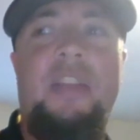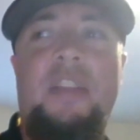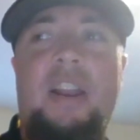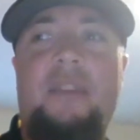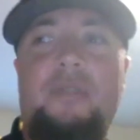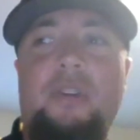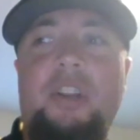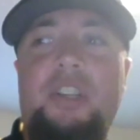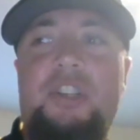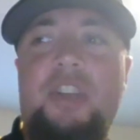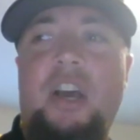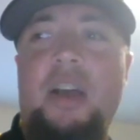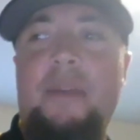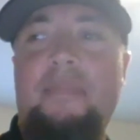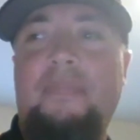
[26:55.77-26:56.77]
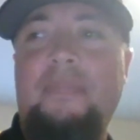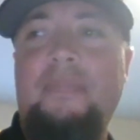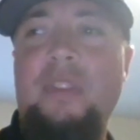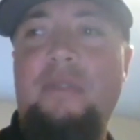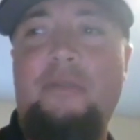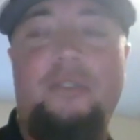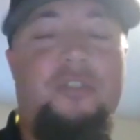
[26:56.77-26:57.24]
And then after each time,
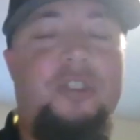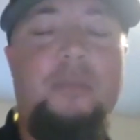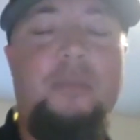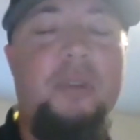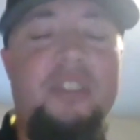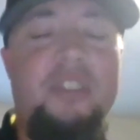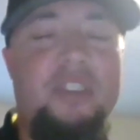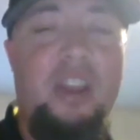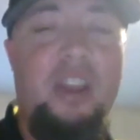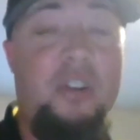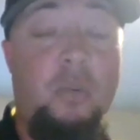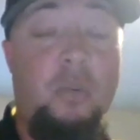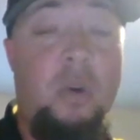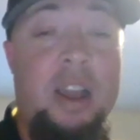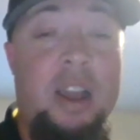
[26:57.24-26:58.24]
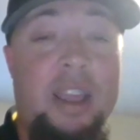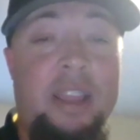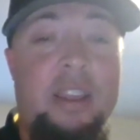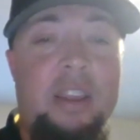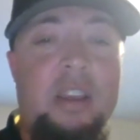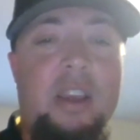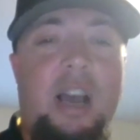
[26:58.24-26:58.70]
for some reason, I don't know
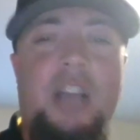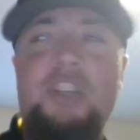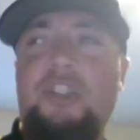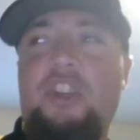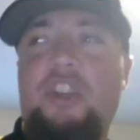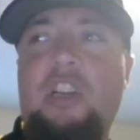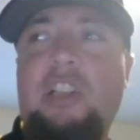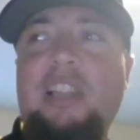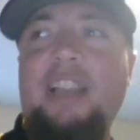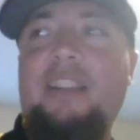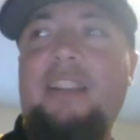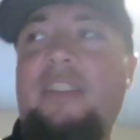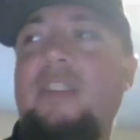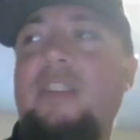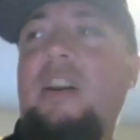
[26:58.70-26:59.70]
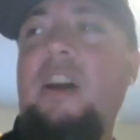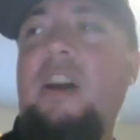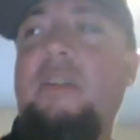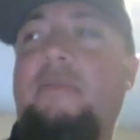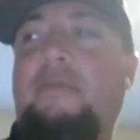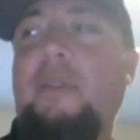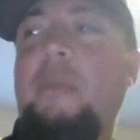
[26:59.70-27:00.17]
why, I'd flip
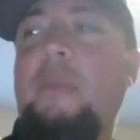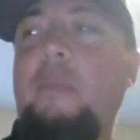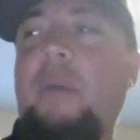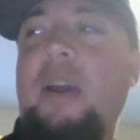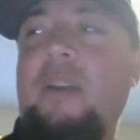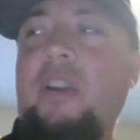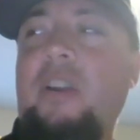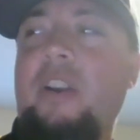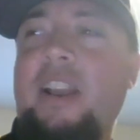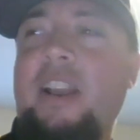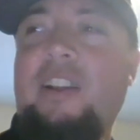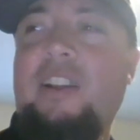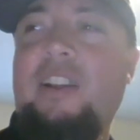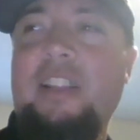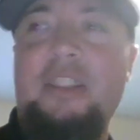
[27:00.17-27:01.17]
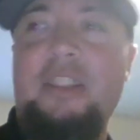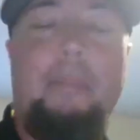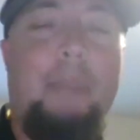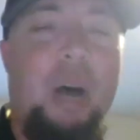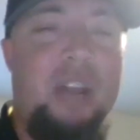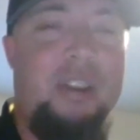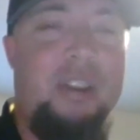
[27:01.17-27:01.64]
the pen around and I'd click
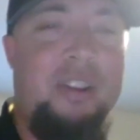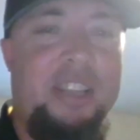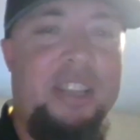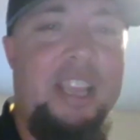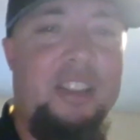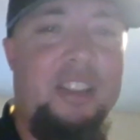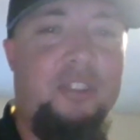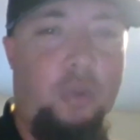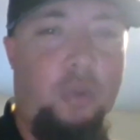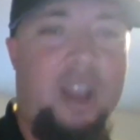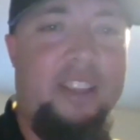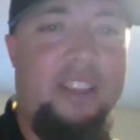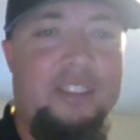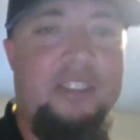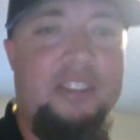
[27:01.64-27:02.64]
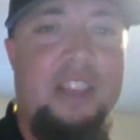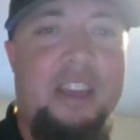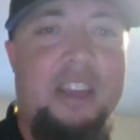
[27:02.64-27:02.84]
the button on the end twice on the